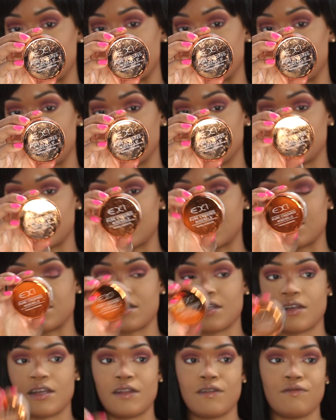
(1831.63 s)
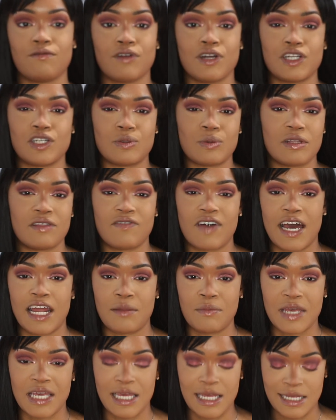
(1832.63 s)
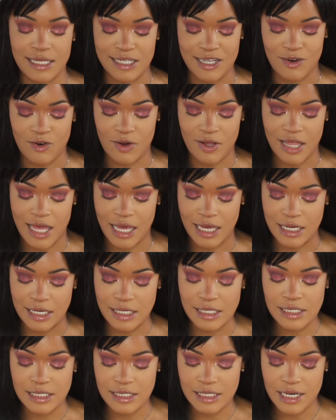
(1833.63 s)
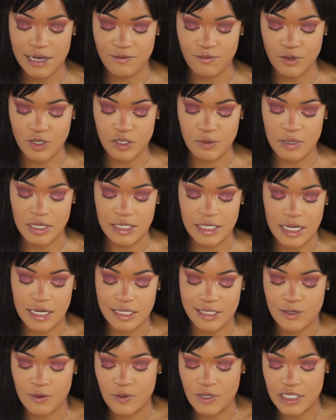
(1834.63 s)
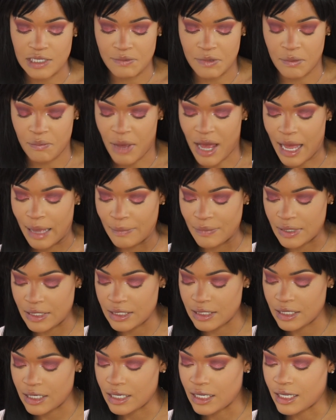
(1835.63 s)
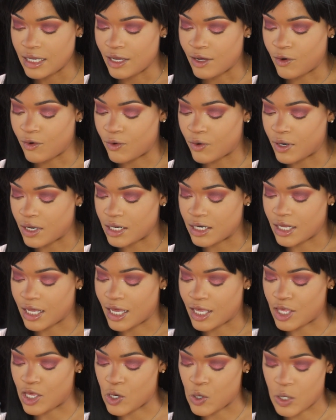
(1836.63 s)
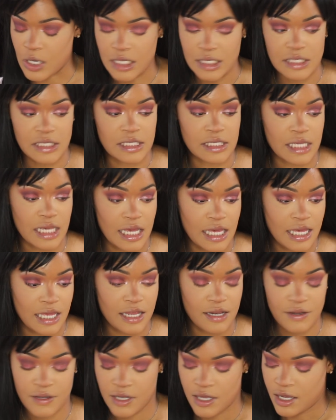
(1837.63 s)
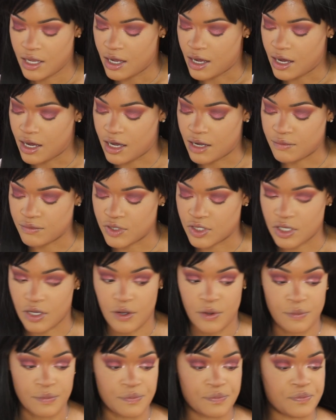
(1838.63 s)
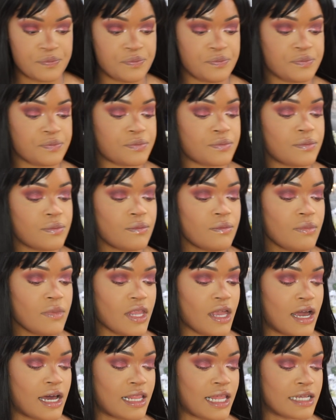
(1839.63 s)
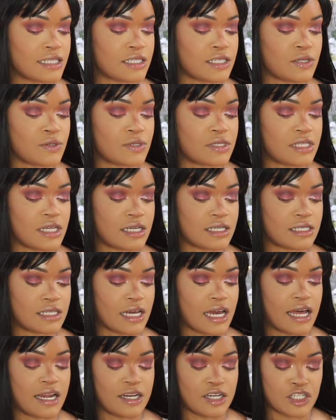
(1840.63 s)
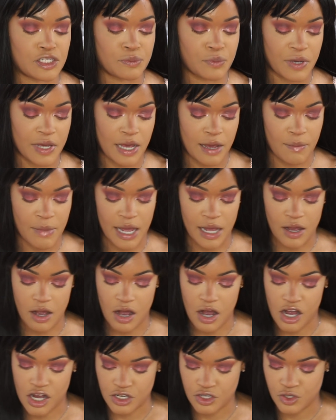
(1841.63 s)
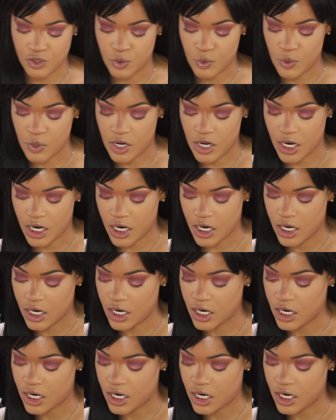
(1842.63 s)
looks, and it's enriched with vitamin E and all that good stuff, which means that it's going to be popping on your skin. So I like to use this to kind of just bring out my contour.